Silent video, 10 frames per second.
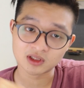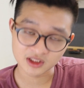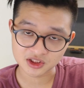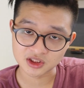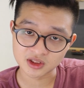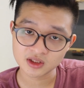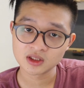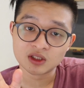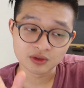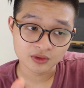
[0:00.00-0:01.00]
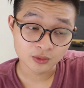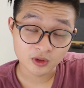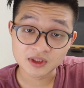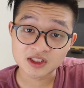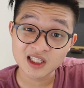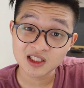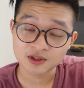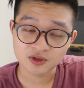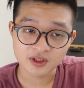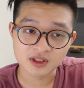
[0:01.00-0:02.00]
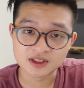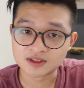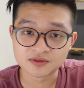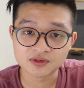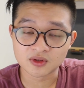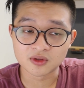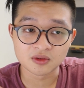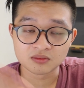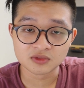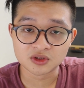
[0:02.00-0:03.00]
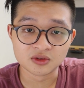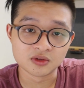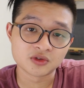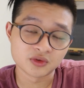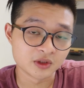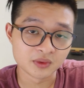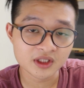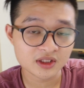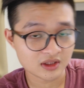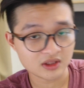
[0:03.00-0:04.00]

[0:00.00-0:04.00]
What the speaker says: this year, you will be staying in quarantine for 2-3 weeks.